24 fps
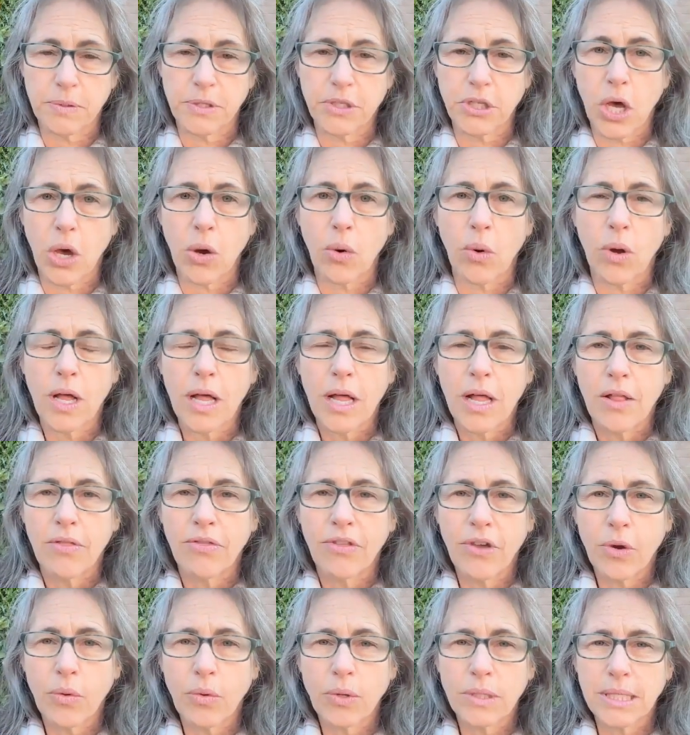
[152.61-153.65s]
So
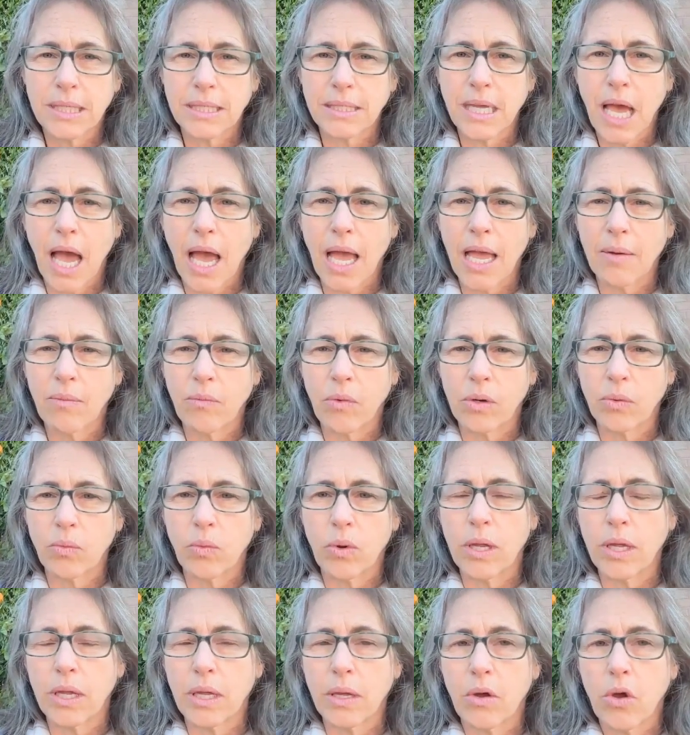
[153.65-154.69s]
there was a time when
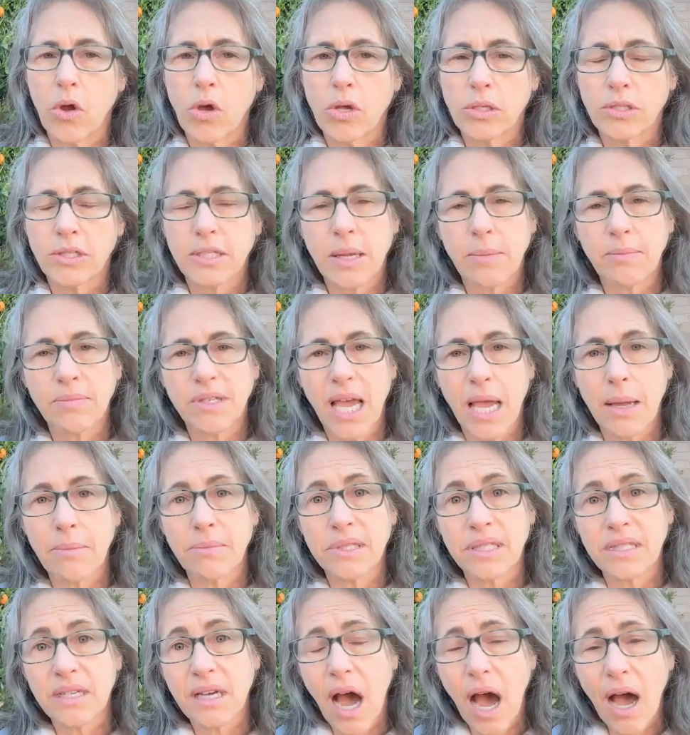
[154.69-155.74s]
we
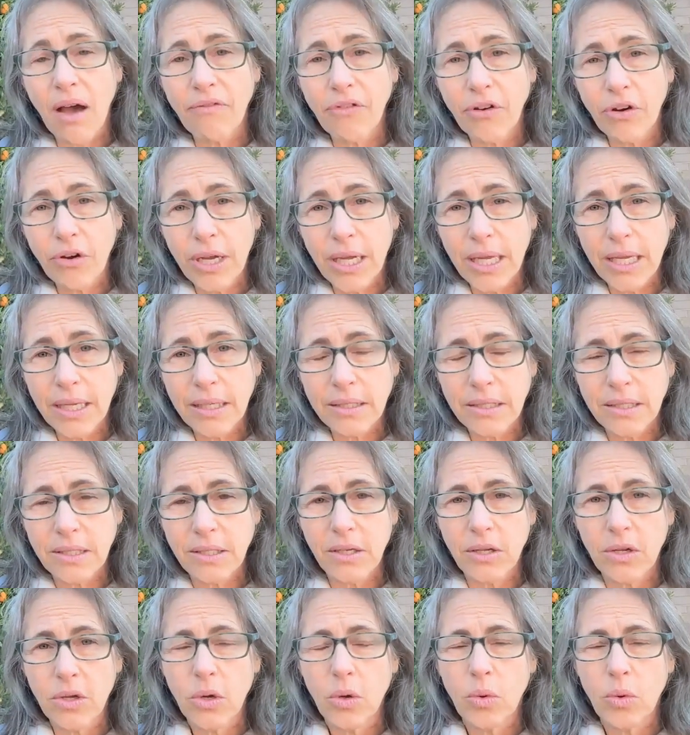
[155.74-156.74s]
sometimes cover it